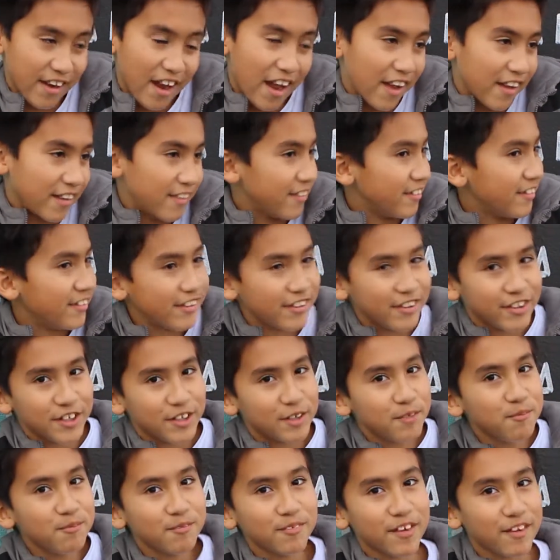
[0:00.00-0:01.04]
I could teach
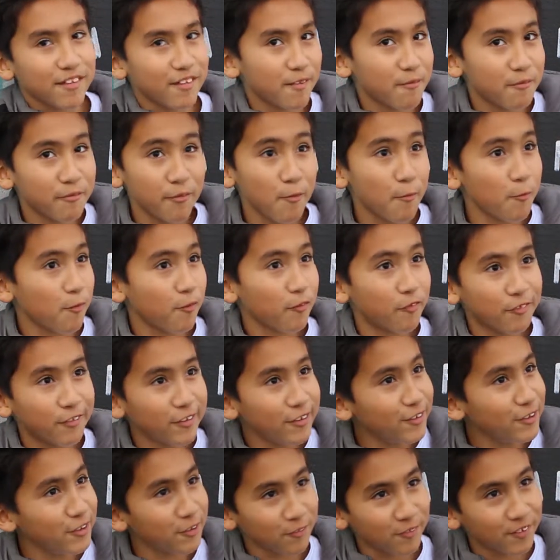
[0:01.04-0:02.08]
him because I'm from
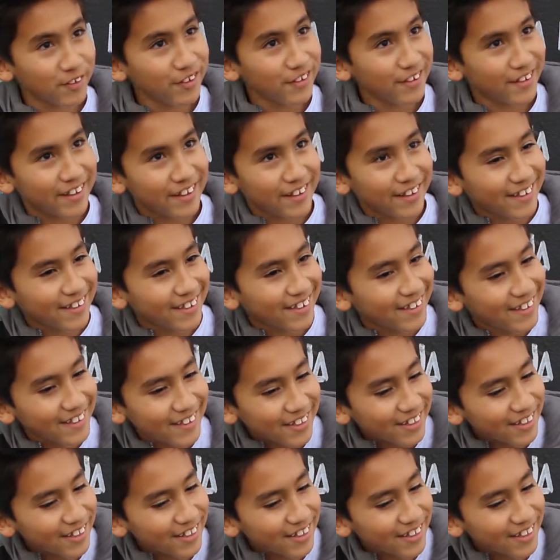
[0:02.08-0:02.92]
the future, really.